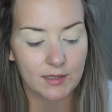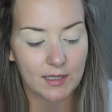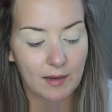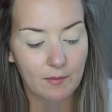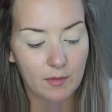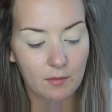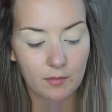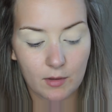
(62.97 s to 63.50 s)
tip
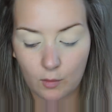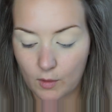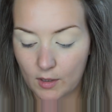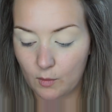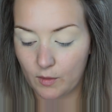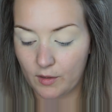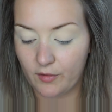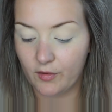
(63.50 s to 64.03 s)
number one
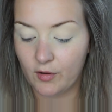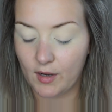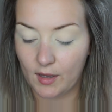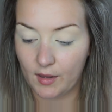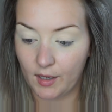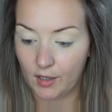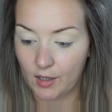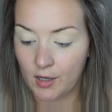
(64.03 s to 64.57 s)
with your
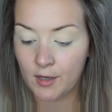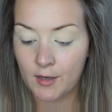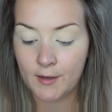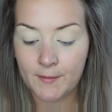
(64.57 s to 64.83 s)
eyeliner